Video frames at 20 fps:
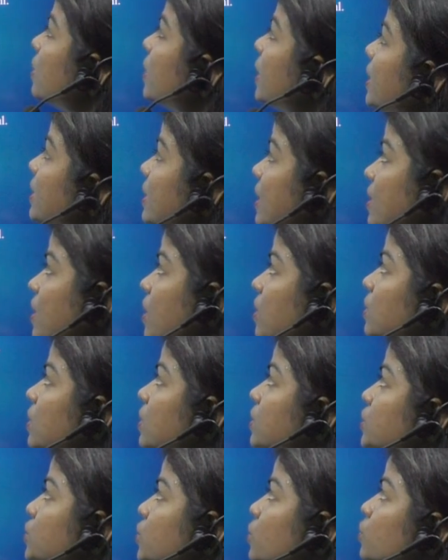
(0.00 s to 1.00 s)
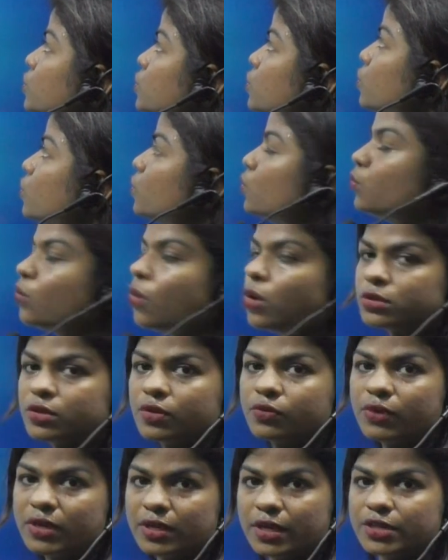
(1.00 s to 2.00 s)
it can occur due to
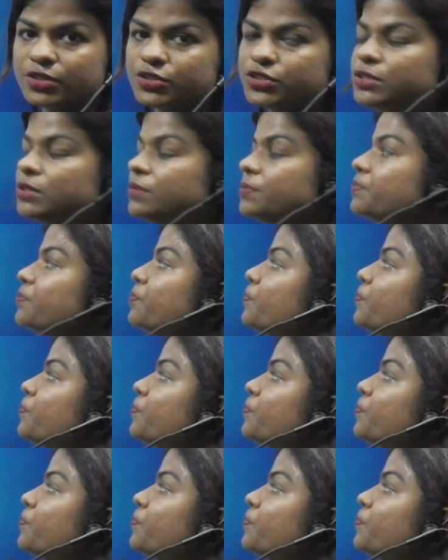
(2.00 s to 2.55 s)
water retention.